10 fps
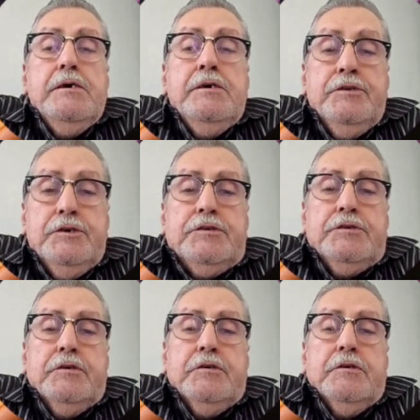In
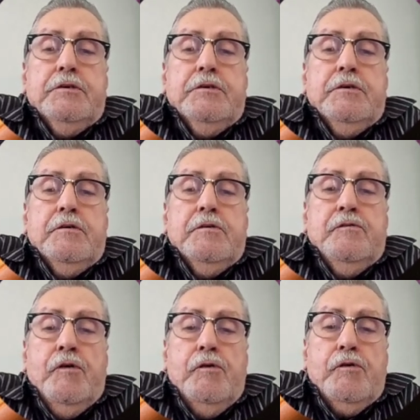this
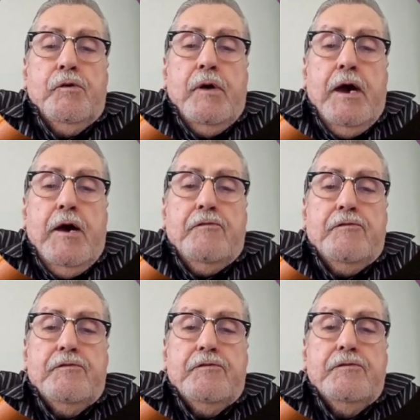
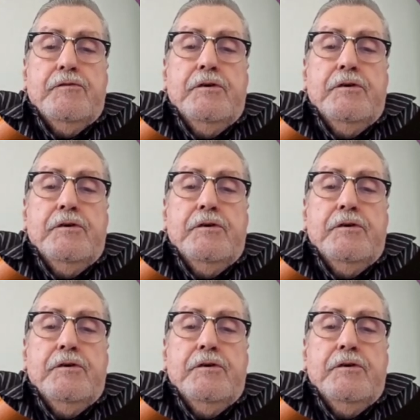photograph,